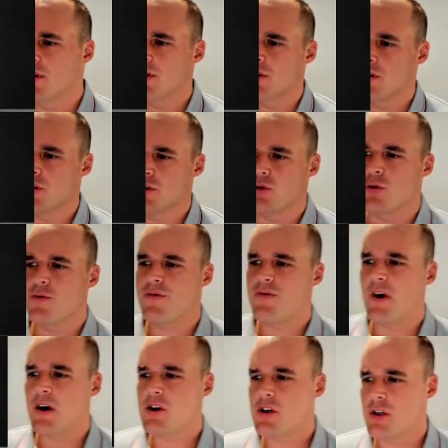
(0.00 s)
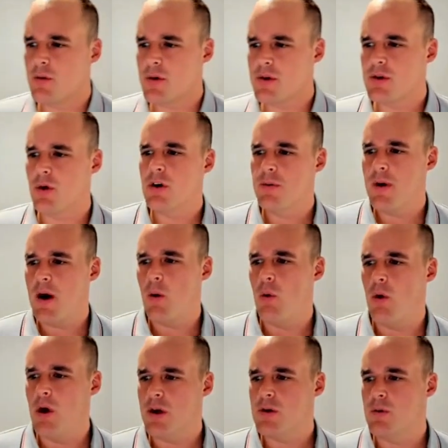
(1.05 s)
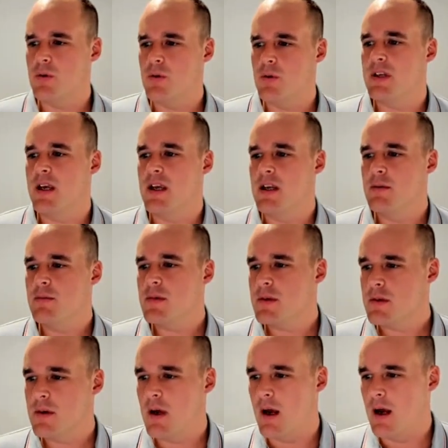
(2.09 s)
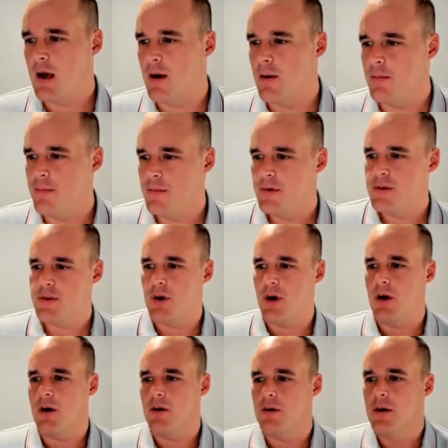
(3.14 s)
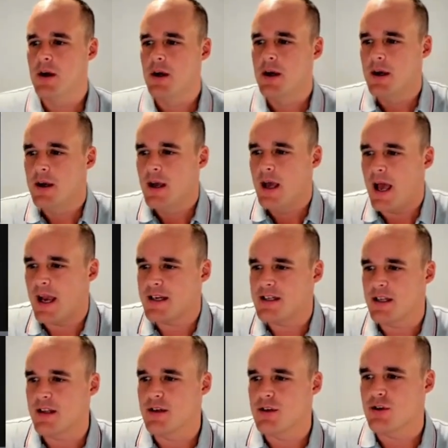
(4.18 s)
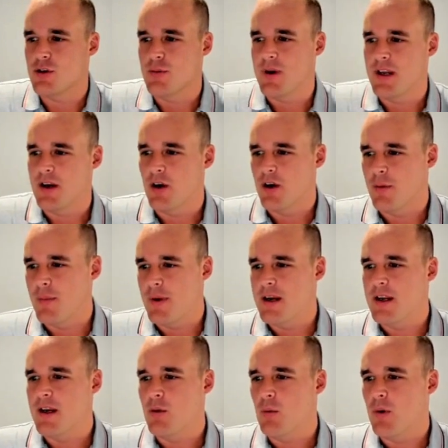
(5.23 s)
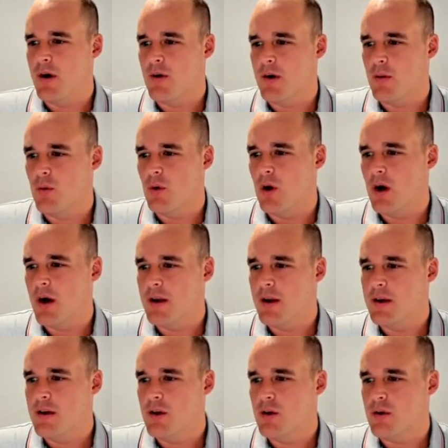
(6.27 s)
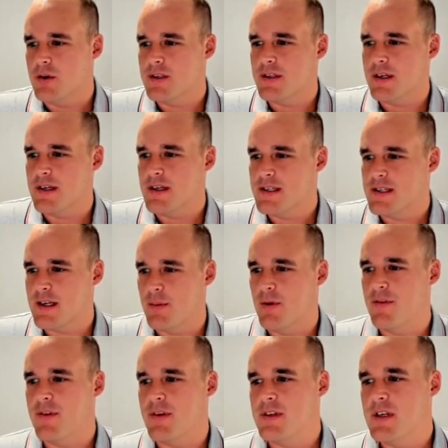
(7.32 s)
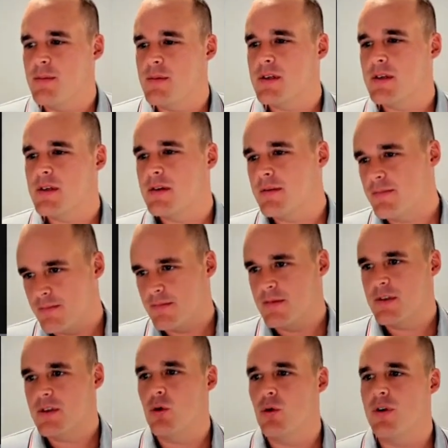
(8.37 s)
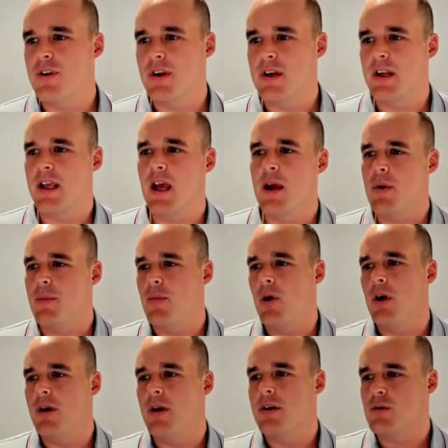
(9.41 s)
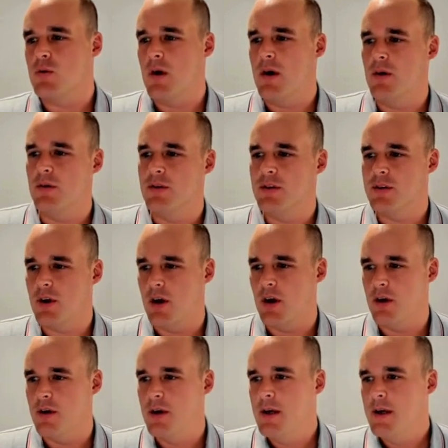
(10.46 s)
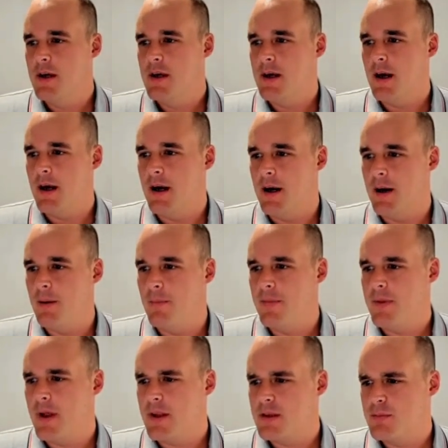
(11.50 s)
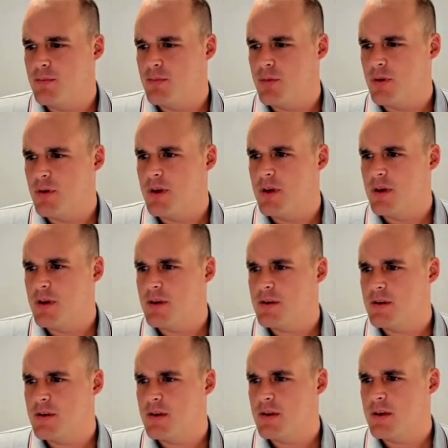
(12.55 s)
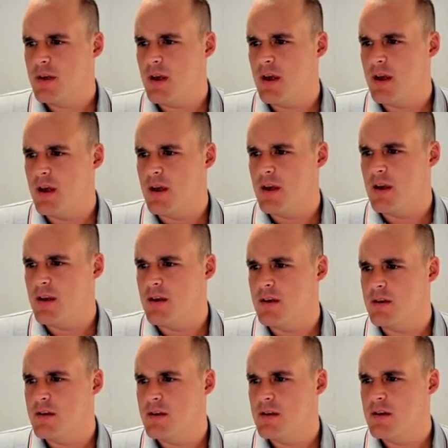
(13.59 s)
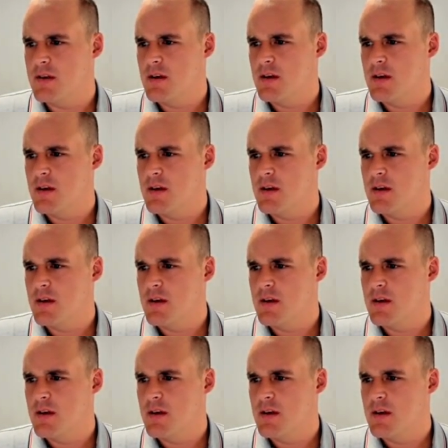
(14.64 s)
the Zoom function that we talked about works with Teams. So accidentally zooming in on a meeting and wondering why you couldn't see some of the tips, it's a good thing to keep in mind as well. So that's brilliant. And